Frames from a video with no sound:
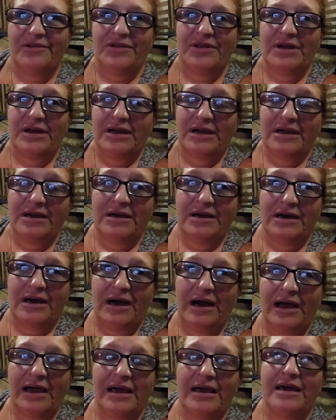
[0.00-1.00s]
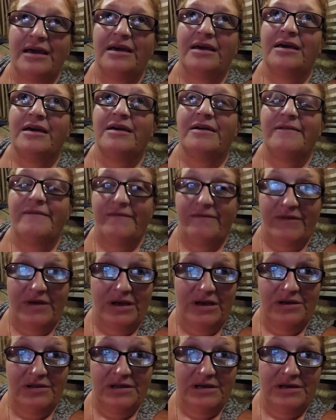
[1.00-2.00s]
thing. I
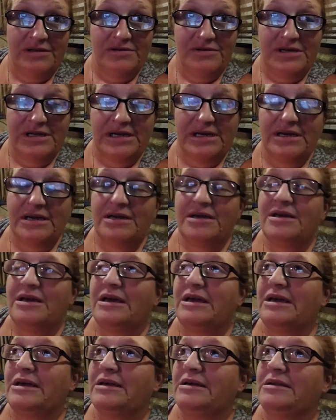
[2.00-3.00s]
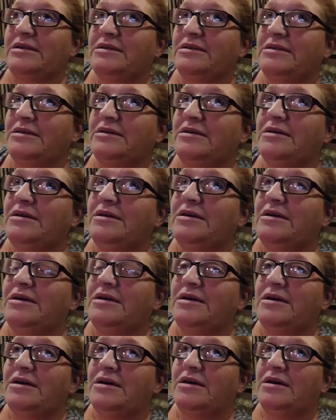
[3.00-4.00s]
fell the other day, and
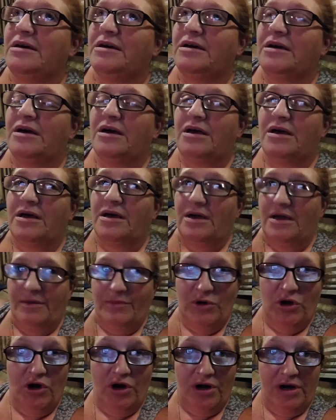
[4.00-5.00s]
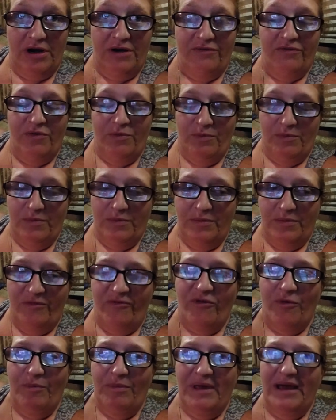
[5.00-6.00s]
I'm hurting from
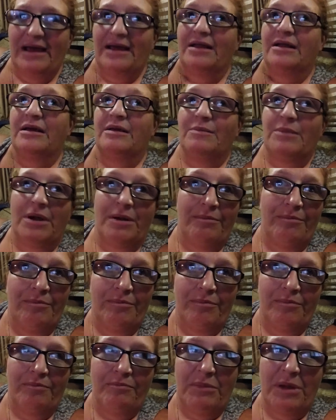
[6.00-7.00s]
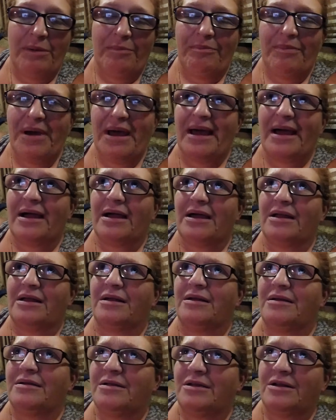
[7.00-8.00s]
that in my back
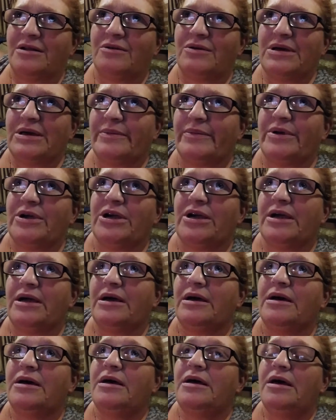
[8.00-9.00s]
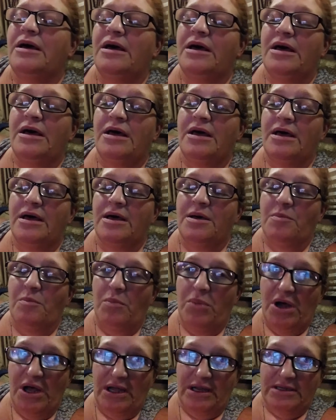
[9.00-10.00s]
and hip area.
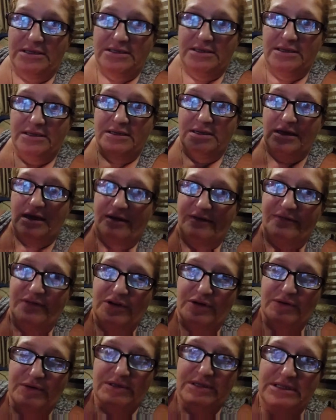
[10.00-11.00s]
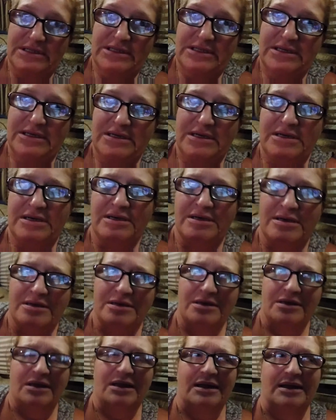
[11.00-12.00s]
But I've noticed,
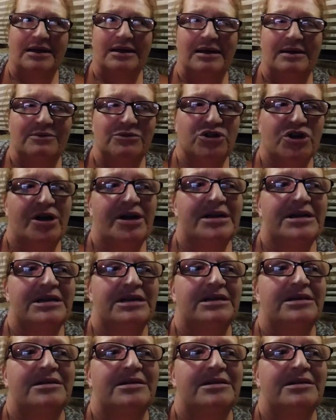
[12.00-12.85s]
and I'm trying to